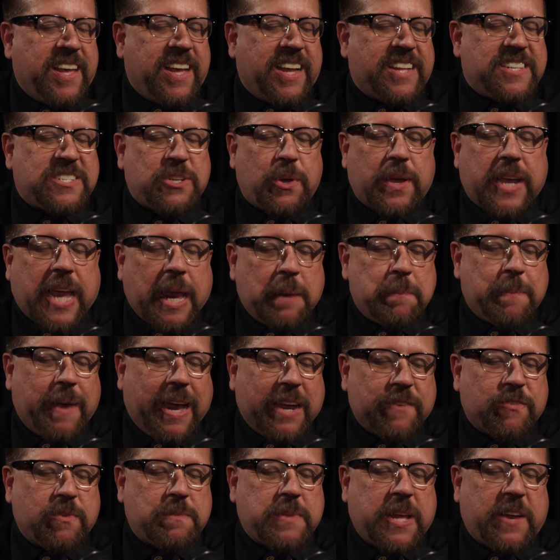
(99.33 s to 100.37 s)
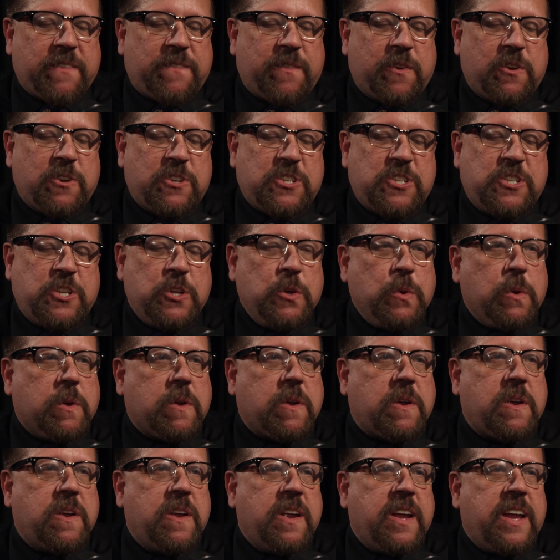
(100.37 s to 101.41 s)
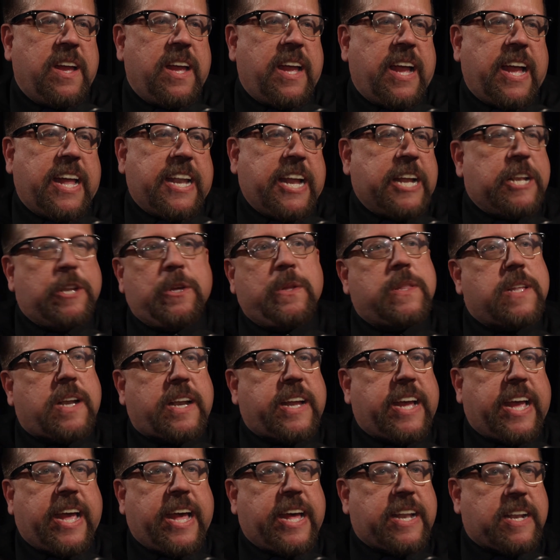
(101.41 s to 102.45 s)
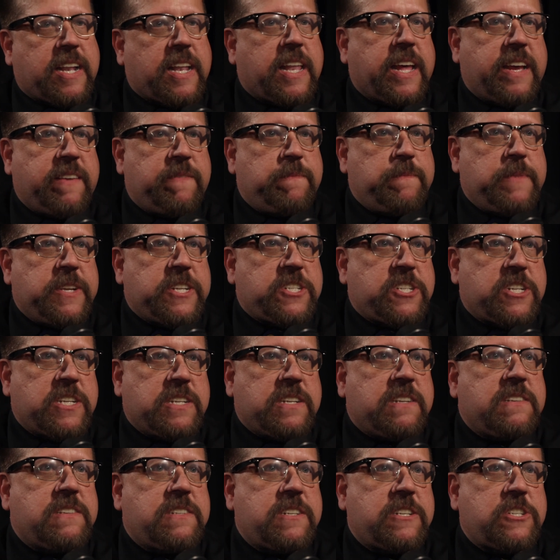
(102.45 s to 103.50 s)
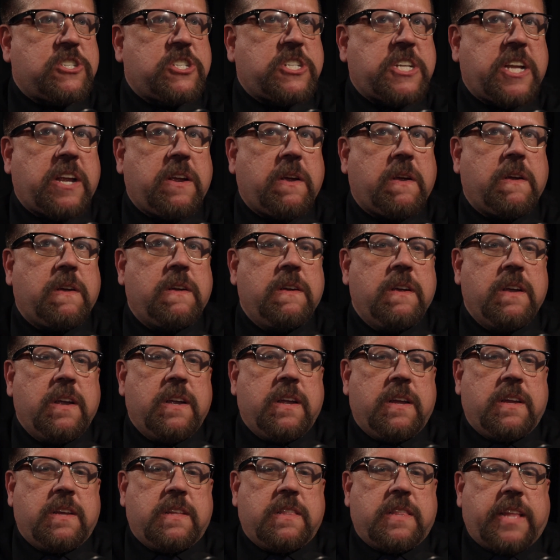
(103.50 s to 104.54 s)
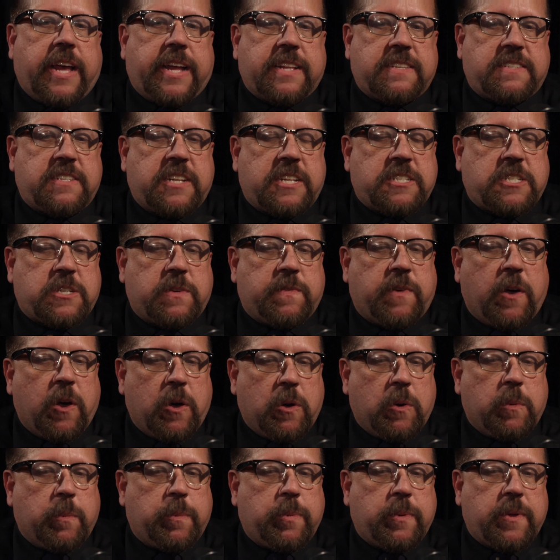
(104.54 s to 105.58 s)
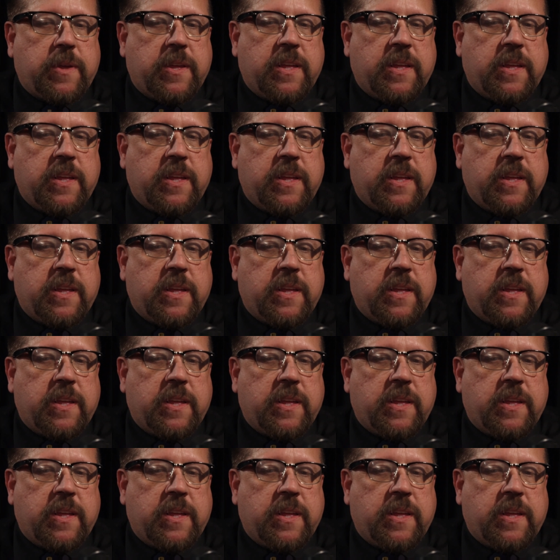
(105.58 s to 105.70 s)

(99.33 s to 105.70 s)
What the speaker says: And so I came back from that first tour, and I knew that I had a life mission to share that sense of hope